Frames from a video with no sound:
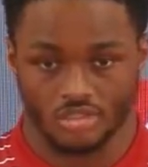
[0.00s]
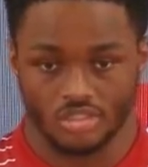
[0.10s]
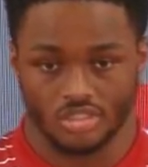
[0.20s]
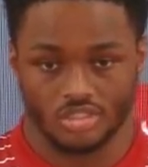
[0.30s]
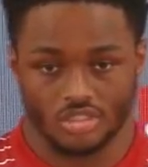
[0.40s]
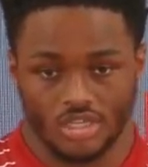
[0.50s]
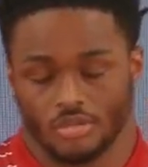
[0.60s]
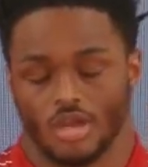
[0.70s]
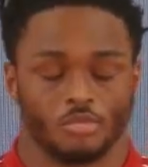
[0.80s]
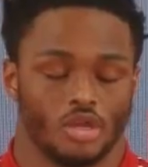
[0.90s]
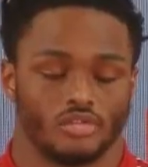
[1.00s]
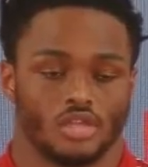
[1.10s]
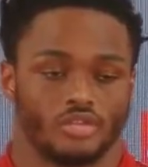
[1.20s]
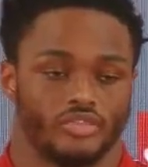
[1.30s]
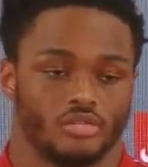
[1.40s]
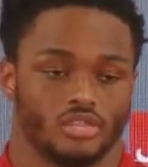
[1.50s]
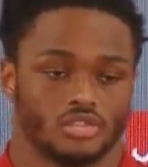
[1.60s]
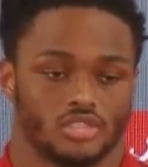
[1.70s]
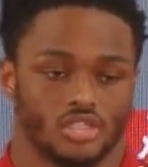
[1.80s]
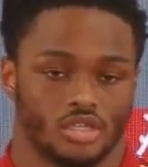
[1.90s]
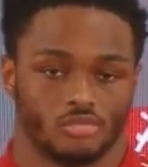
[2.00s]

it's just I'm gonna, I'm gonna have a lot of family come to the game.